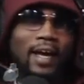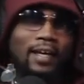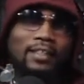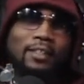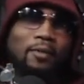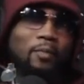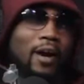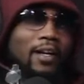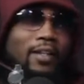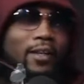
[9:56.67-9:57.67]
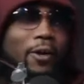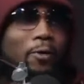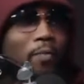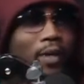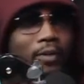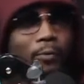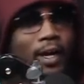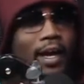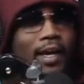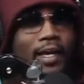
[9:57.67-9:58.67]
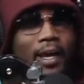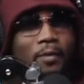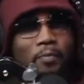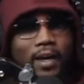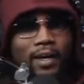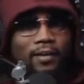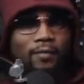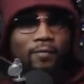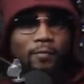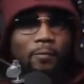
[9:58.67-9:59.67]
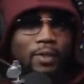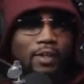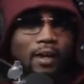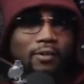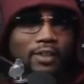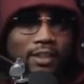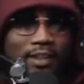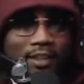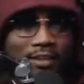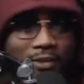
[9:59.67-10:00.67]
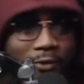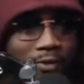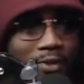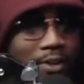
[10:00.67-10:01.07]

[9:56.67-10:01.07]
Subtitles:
until probably the 3rd month when I had came back. When I was attending school. So.